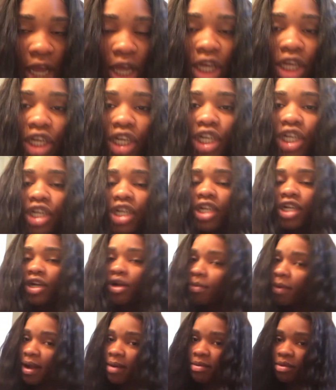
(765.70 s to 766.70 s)
shouldn't
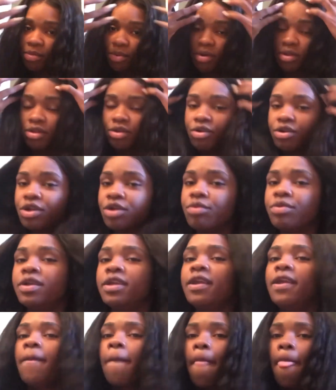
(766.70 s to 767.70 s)
nobody be pulling on your wig